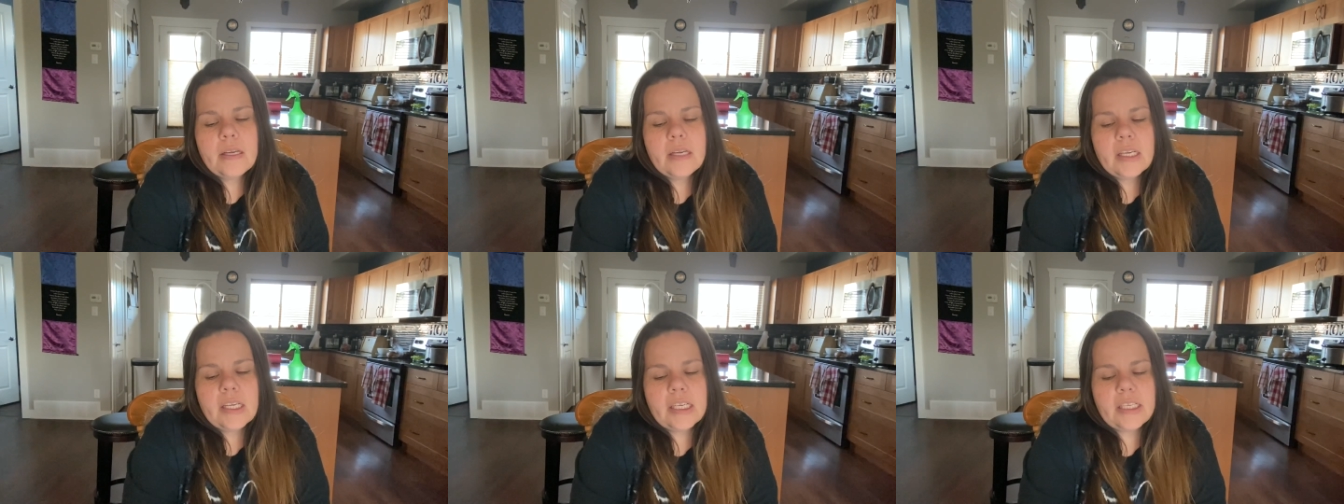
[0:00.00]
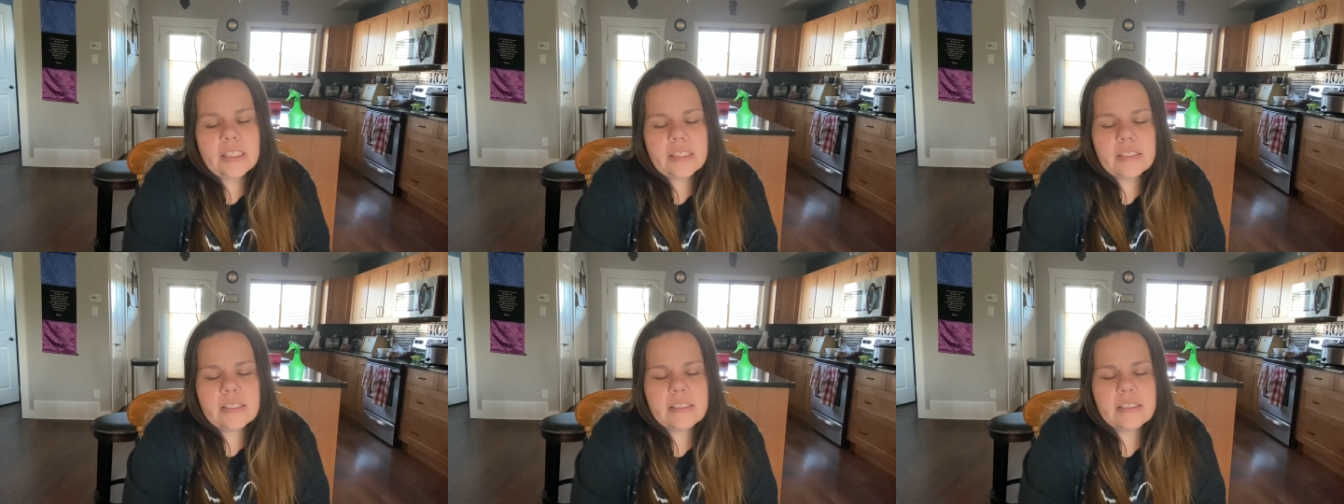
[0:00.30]

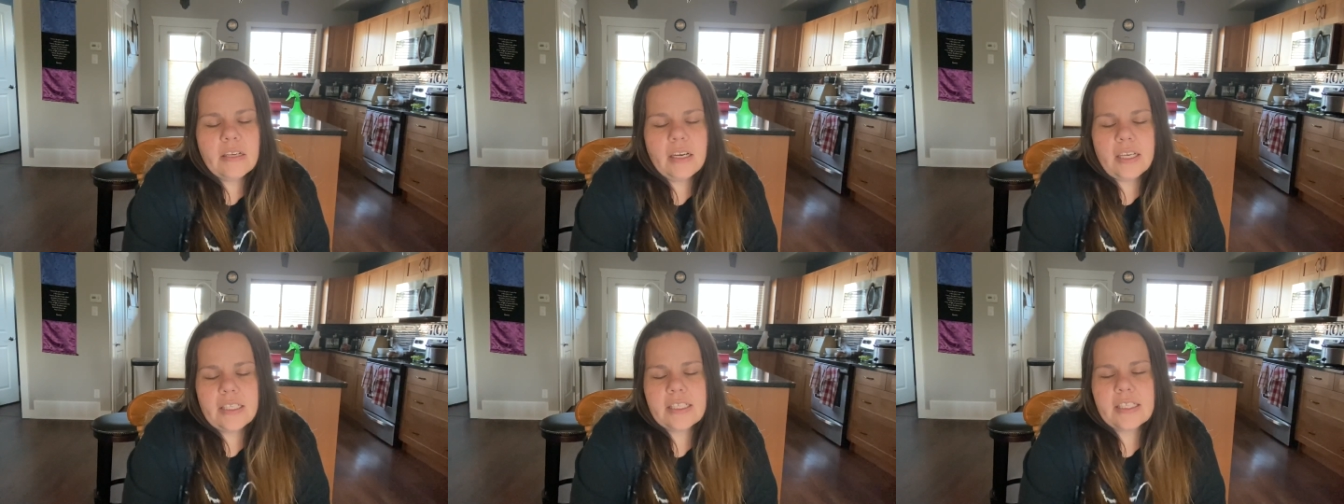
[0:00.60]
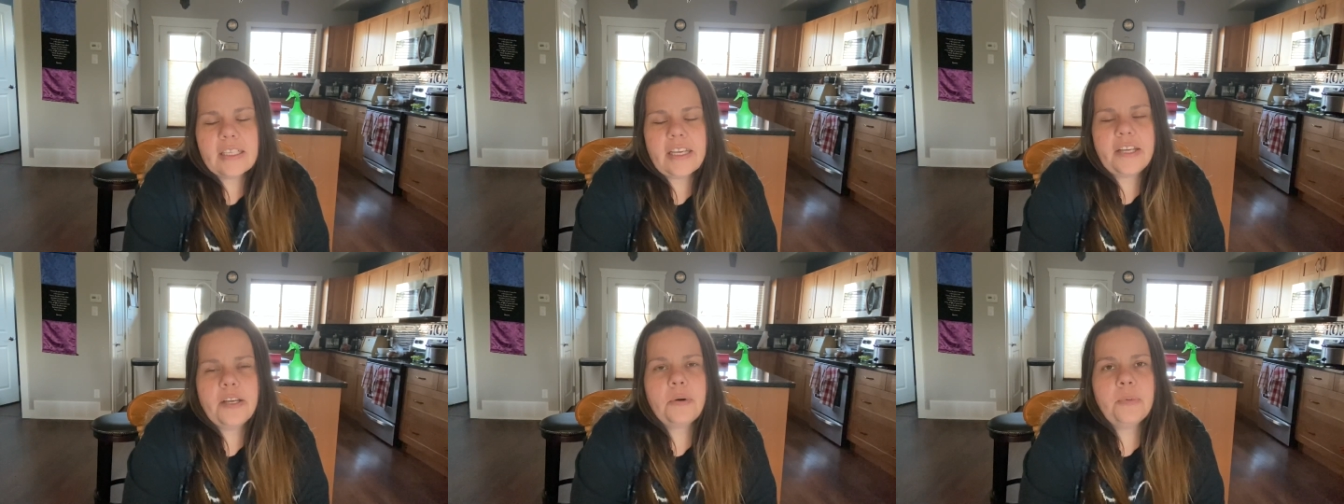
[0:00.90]
it's not,
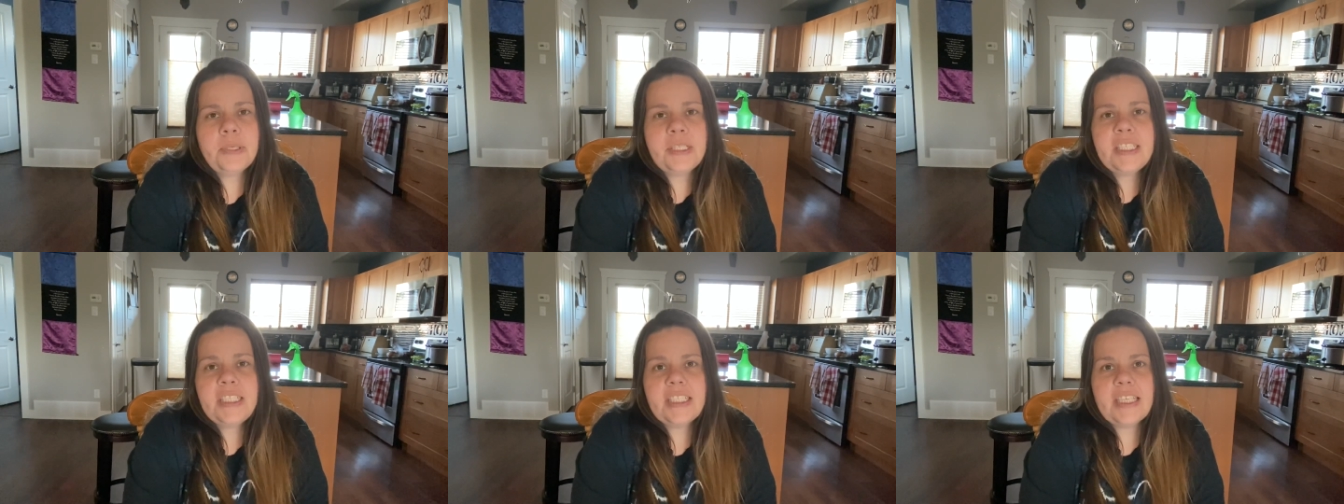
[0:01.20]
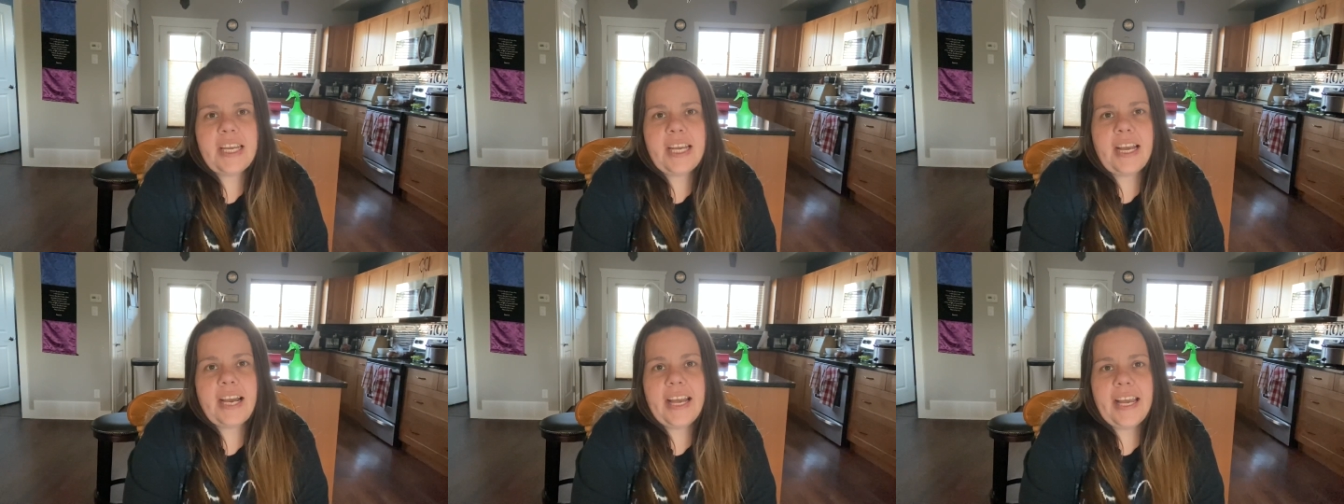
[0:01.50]
I always
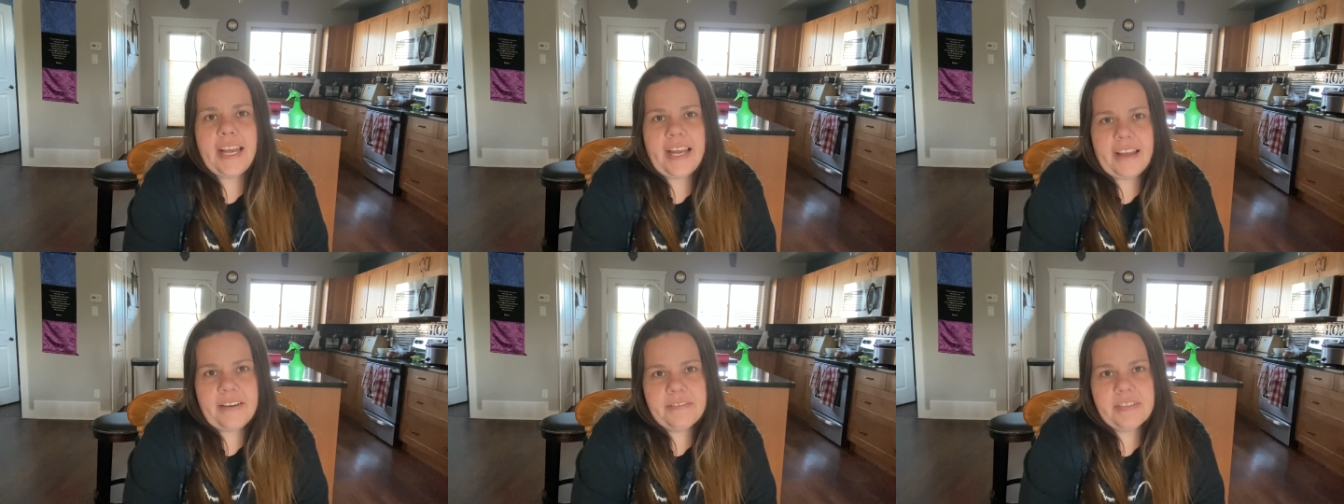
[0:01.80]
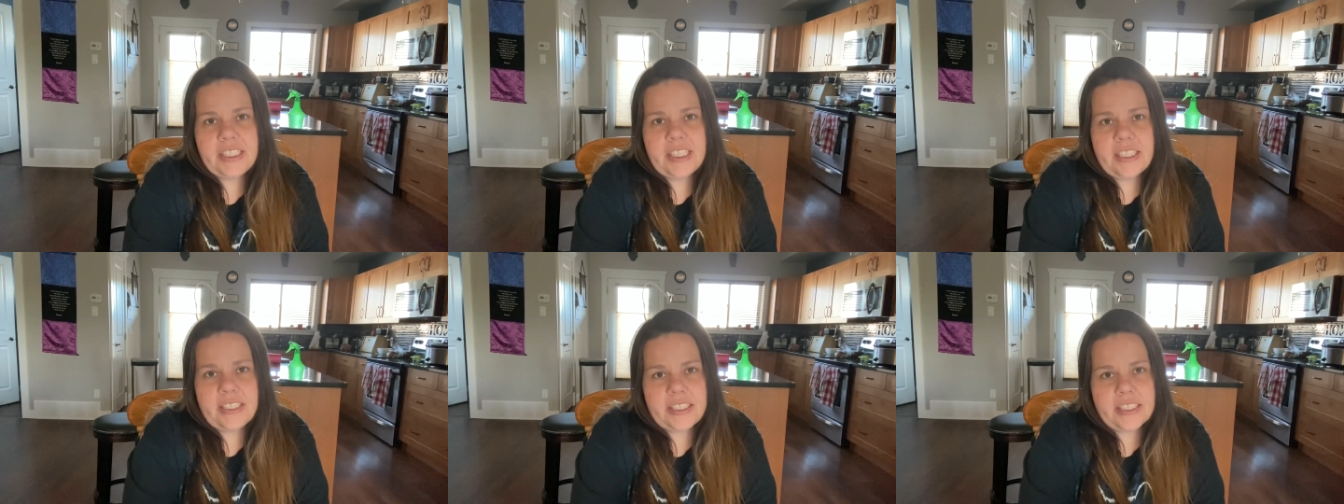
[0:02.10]
say I have
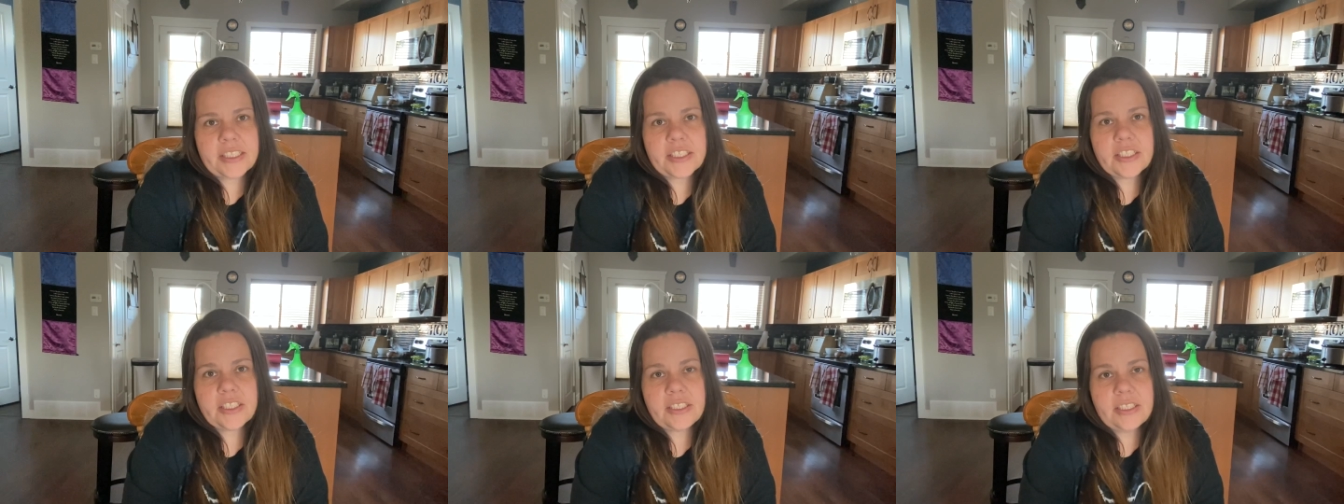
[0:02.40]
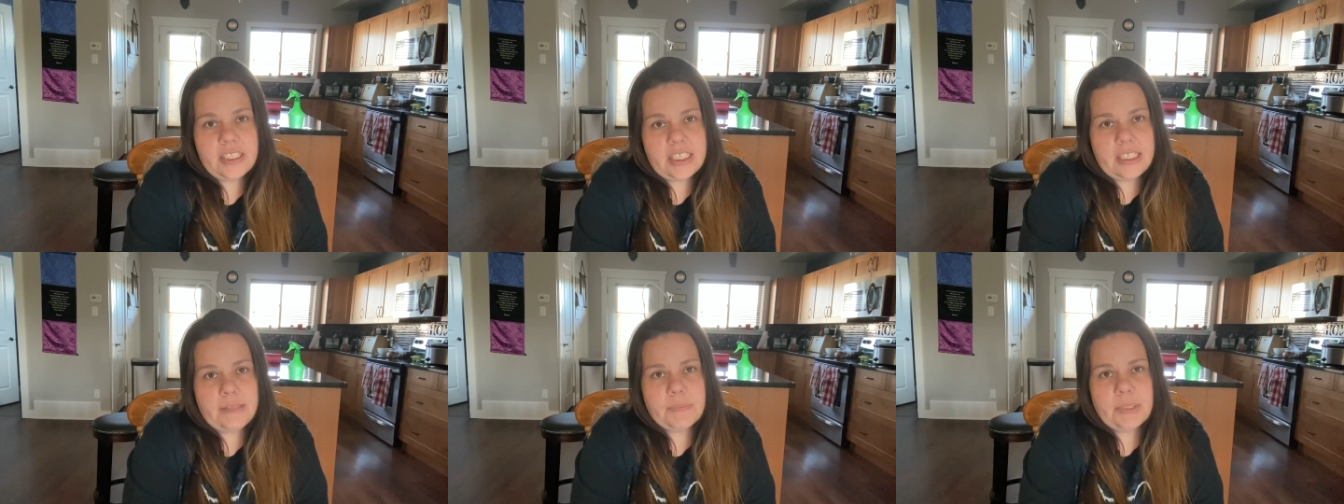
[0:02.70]
the addiction
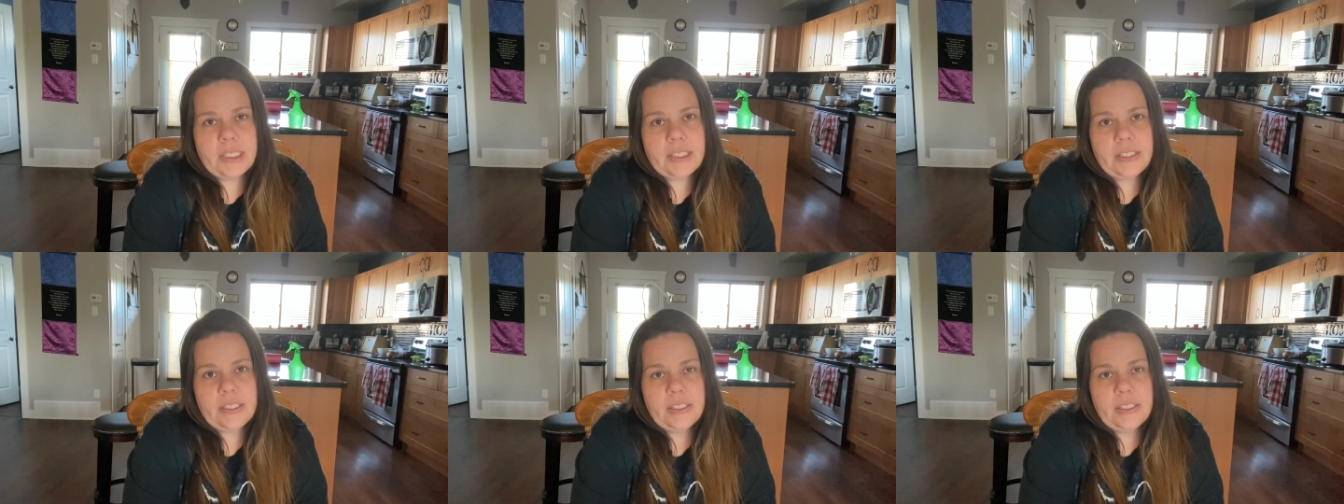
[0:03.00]
demon,